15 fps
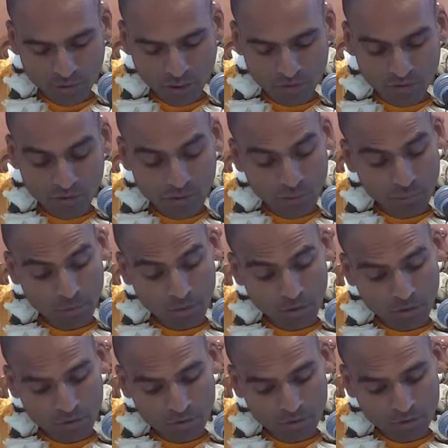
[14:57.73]
Everything
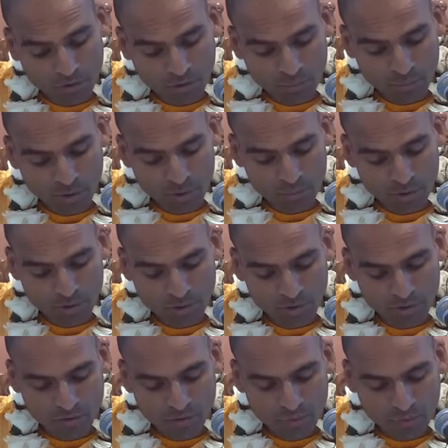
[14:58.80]
belongs to the
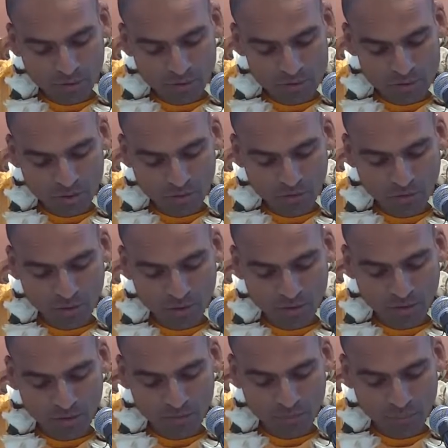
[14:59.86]
Brahmanas, but the Kshatriya
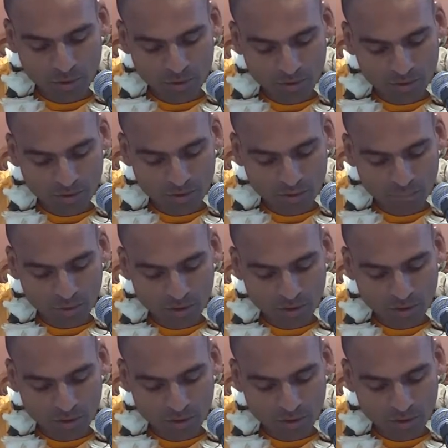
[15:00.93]
government and the